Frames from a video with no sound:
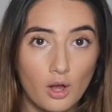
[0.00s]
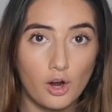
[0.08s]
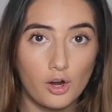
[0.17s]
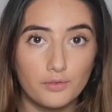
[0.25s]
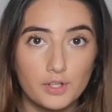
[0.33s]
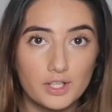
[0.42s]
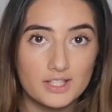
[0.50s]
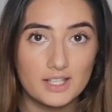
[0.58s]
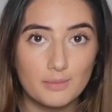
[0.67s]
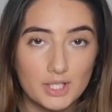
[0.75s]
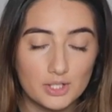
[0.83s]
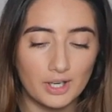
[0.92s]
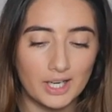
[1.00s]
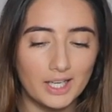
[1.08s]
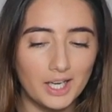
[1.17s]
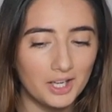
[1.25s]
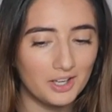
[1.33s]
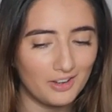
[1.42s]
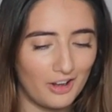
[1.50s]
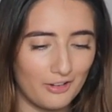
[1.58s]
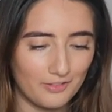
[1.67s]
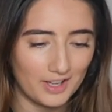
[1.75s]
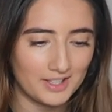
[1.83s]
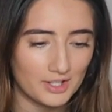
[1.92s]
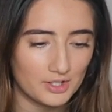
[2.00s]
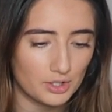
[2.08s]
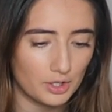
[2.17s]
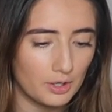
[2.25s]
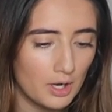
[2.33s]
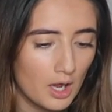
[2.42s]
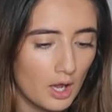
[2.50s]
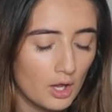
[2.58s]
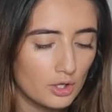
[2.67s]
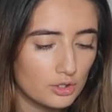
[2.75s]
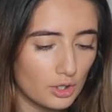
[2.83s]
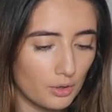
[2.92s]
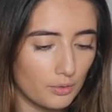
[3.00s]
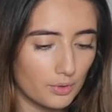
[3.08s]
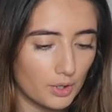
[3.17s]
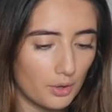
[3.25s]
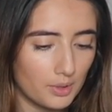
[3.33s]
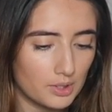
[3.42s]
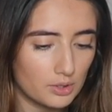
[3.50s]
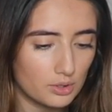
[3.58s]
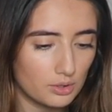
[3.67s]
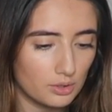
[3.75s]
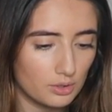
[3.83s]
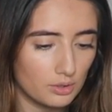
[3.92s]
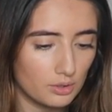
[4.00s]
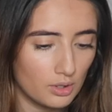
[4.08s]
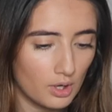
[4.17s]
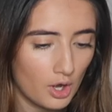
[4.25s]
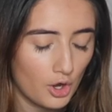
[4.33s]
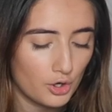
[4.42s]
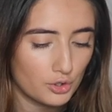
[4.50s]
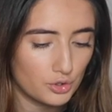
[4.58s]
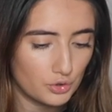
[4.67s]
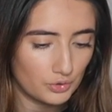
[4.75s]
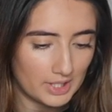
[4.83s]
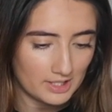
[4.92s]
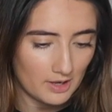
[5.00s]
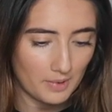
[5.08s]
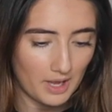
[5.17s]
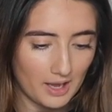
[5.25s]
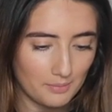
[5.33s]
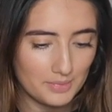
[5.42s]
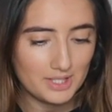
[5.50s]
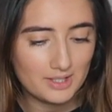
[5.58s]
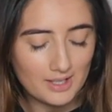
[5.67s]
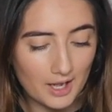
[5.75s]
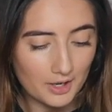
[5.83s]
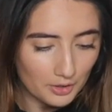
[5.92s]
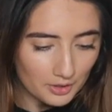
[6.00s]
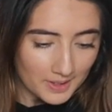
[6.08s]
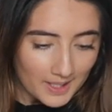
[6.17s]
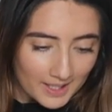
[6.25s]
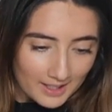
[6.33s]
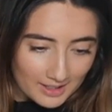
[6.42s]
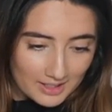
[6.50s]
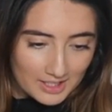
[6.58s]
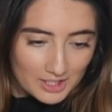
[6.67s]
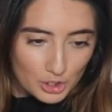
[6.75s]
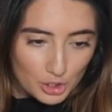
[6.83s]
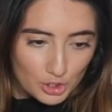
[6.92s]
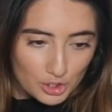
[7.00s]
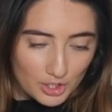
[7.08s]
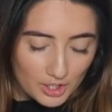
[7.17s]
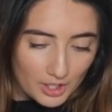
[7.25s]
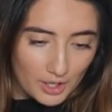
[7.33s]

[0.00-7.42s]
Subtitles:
hopefully you can see my screen. I'll find out soon. So we'll go into dress up games, Stardoll English.